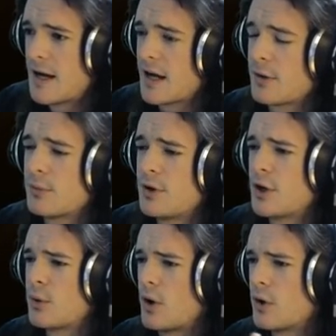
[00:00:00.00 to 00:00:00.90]
I don't
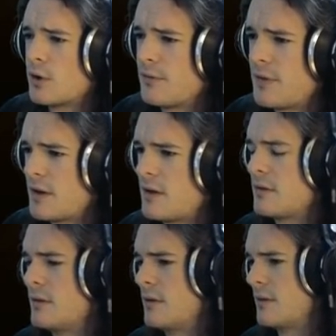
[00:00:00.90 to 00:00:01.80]
know all of
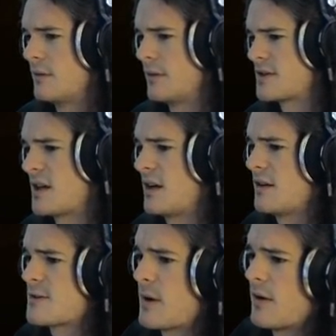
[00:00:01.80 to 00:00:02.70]
the
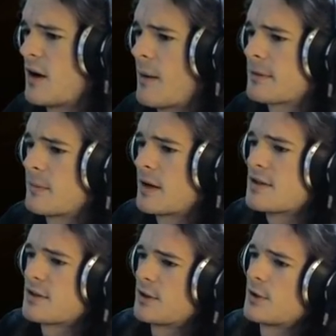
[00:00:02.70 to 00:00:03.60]
science about
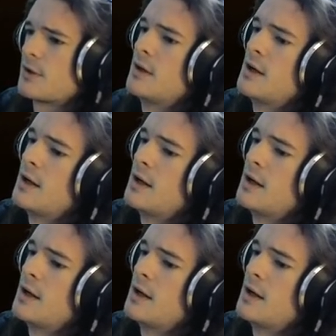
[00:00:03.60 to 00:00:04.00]
optimizing your